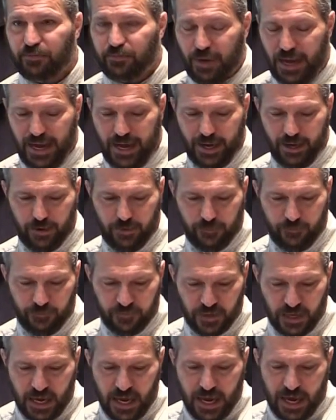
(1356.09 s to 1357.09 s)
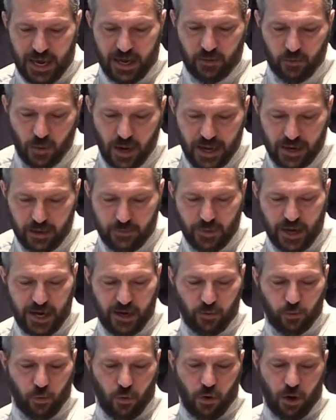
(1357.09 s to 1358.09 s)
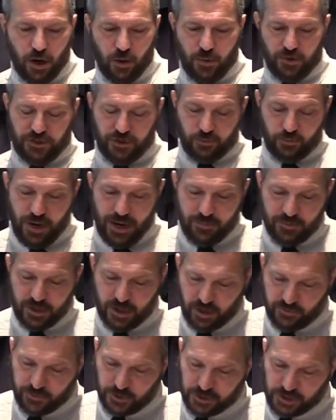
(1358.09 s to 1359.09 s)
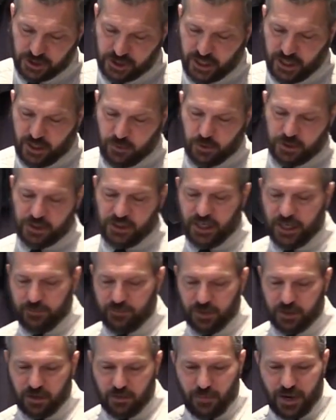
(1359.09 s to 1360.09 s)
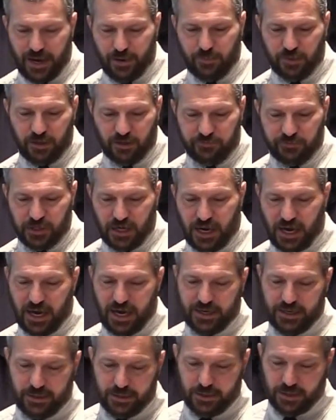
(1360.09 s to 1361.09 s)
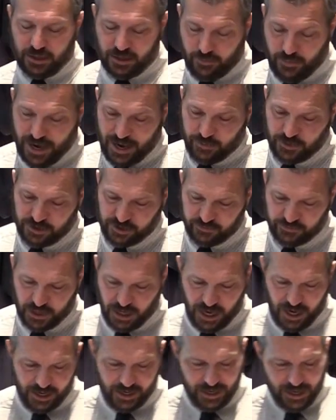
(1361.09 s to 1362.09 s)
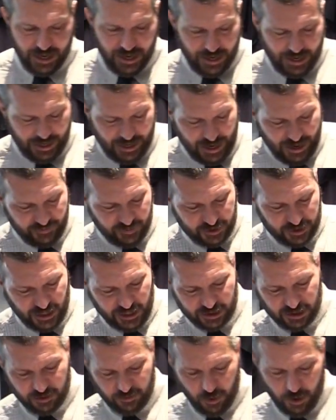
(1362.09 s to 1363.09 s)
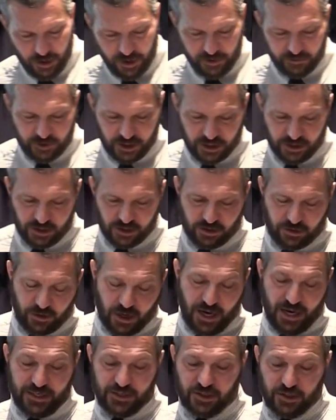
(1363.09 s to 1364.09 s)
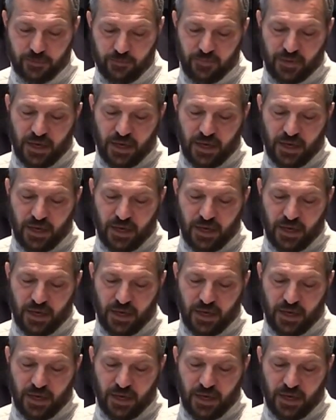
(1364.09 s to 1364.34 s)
mad, and went and made war with the remnant of her seed, which keep the commandments of God, and have the testimony of Jesus Christ.